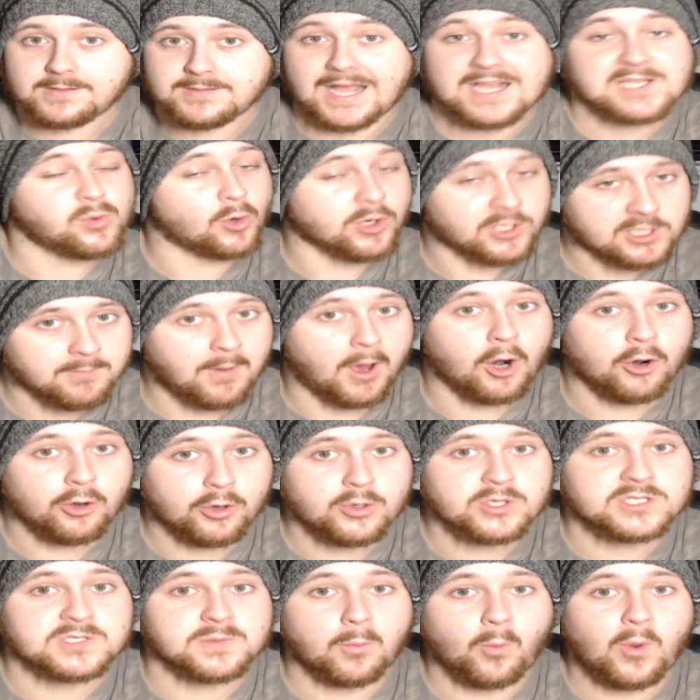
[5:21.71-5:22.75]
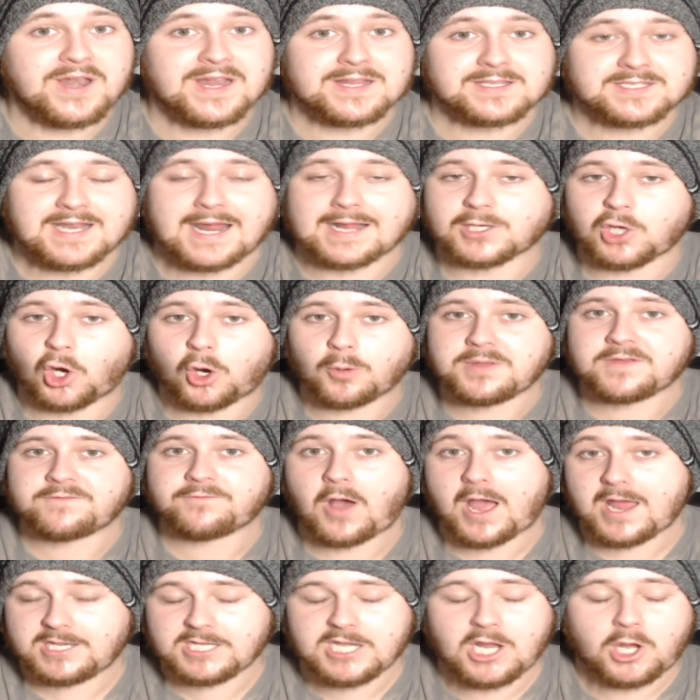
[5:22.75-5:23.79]
That's what Kamaru Usman went into that Colby
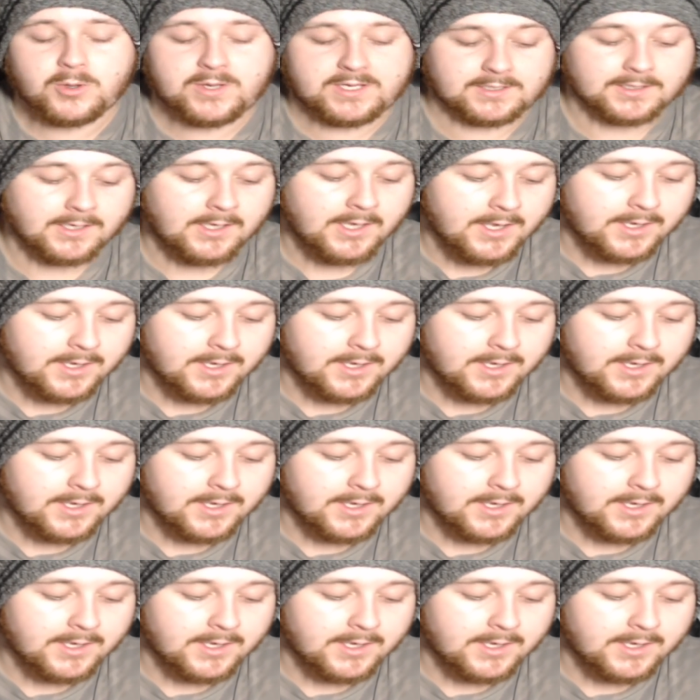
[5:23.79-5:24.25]
fight knowing.